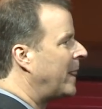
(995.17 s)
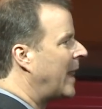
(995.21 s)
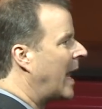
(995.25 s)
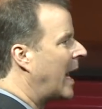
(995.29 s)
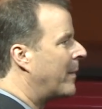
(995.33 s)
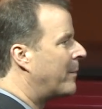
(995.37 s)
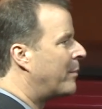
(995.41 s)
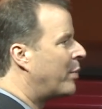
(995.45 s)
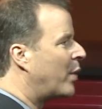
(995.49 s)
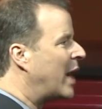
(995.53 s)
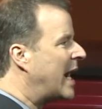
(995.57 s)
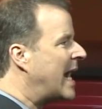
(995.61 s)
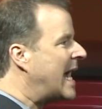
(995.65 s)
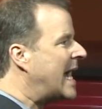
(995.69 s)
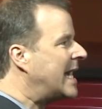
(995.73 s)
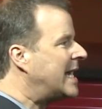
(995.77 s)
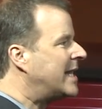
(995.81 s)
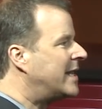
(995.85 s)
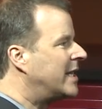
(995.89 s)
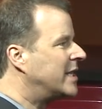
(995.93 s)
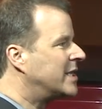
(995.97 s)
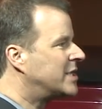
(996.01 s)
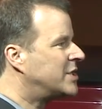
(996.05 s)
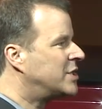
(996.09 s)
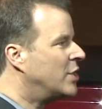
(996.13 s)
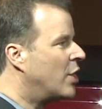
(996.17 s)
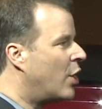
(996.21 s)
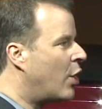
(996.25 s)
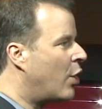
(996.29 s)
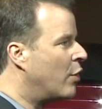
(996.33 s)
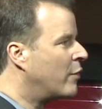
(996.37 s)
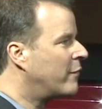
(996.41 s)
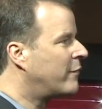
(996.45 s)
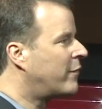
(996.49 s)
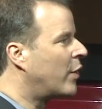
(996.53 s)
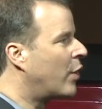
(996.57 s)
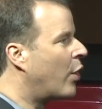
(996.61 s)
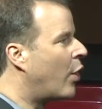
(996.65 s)
A brand that is
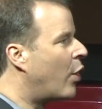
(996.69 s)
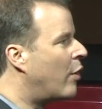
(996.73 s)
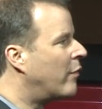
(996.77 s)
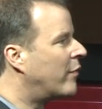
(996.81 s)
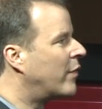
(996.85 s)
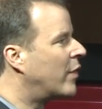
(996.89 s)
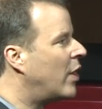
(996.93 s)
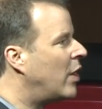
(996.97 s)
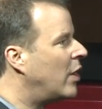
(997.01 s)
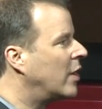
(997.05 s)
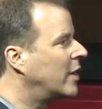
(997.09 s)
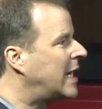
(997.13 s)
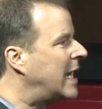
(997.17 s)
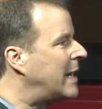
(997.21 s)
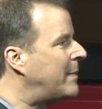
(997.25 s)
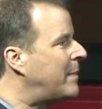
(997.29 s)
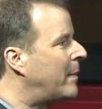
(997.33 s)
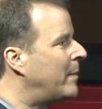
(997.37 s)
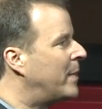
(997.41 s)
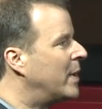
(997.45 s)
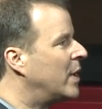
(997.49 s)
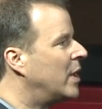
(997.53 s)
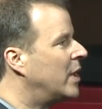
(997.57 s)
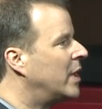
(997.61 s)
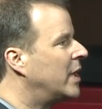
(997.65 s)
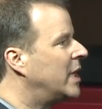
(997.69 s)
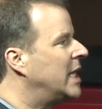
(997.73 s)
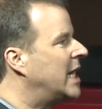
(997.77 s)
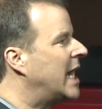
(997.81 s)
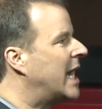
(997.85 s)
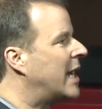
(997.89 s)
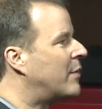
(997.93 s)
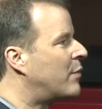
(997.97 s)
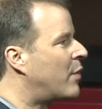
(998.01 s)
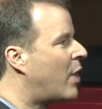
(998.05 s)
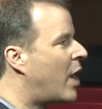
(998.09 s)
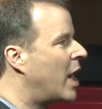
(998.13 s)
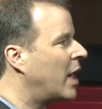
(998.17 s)
known for overall capability
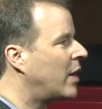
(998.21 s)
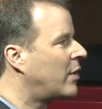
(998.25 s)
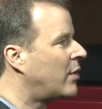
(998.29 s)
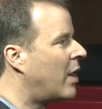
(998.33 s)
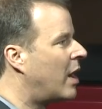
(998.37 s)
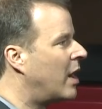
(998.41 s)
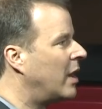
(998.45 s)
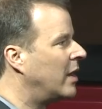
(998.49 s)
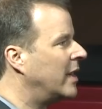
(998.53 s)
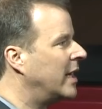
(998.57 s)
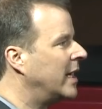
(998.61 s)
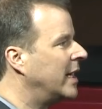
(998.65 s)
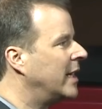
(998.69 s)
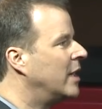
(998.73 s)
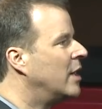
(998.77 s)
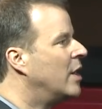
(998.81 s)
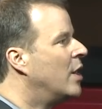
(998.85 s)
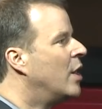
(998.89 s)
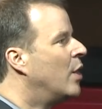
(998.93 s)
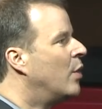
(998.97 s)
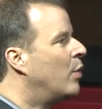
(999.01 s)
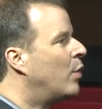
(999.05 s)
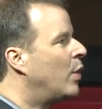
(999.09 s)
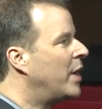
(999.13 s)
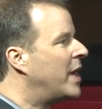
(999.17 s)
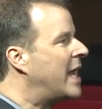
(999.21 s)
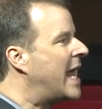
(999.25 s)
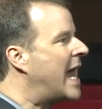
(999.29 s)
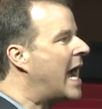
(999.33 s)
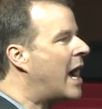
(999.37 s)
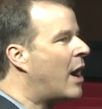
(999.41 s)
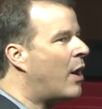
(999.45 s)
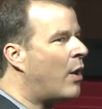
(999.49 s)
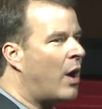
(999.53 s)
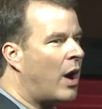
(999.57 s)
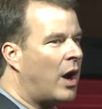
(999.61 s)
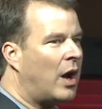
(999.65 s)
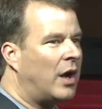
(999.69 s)
and rock crawling will
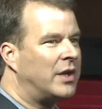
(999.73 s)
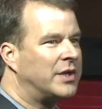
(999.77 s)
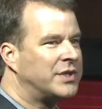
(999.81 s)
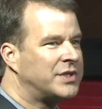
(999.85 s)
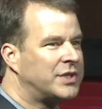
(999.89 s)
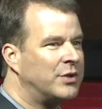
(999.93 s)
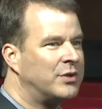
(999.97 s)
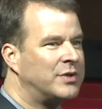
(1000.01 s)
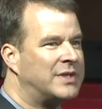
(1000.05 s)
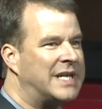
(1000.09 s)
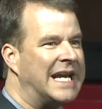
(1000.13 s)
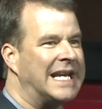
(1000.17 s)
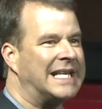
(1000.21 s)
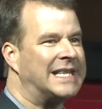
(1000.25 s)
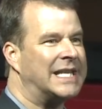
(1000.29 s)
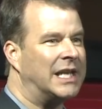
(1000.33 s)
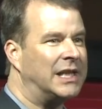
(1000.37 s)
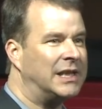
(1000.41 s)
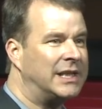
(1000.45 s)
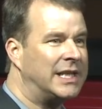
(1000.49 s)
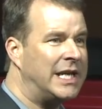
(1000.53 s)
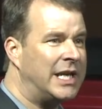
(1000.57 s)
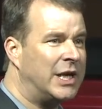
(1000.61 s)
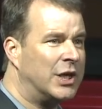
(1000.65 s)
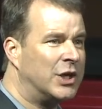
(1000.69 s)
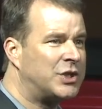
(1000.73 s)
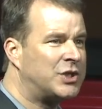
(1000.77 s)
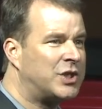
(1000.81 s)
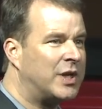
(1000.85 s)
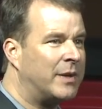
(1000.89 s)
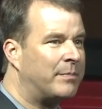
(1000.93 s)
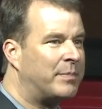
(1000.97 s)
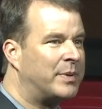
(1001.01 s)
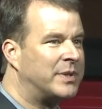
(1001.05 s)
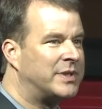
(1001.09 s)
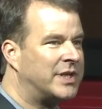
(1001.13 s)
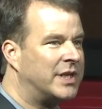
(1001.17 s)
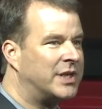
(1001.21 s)
now also take the
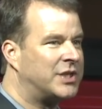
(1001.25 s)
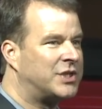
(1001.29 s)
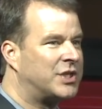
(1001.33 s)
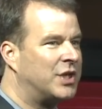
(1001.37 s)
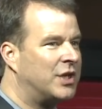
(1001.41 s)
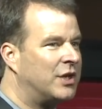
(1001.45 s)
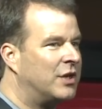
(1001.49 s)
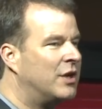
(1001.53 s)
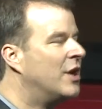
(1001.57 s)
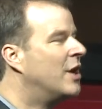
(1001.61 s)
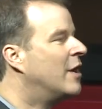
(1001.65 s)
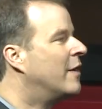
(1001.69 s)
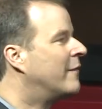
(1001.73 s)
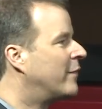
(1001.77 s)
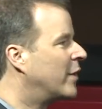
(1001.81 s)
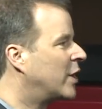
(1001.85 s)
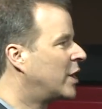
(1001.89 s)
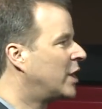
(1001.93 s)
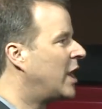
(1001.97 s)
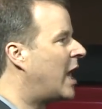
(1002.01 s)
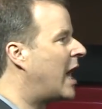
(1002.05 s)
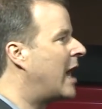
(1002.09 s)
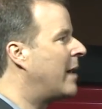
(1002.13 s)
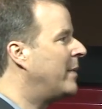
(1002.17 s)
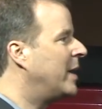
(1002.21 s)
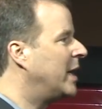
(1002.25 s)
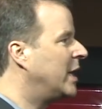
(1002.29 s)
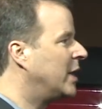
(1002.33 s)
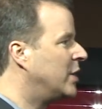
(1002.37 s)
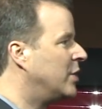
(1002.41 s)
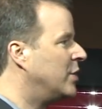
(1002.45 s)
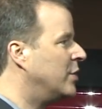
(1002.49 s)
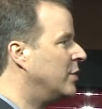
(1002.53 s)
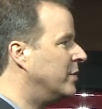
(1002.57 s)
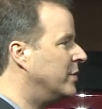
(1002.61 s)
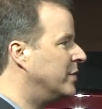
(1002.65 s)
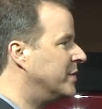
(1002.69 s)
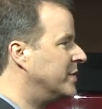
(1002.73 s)
leadership position for climbing
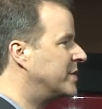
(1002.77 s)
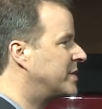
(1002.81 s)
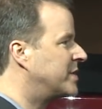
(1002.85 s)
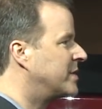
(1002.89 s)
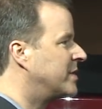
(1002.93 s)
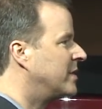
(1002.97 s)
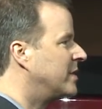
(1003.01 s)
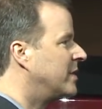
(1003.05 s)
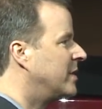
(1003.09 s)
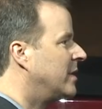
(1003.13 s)
dunes.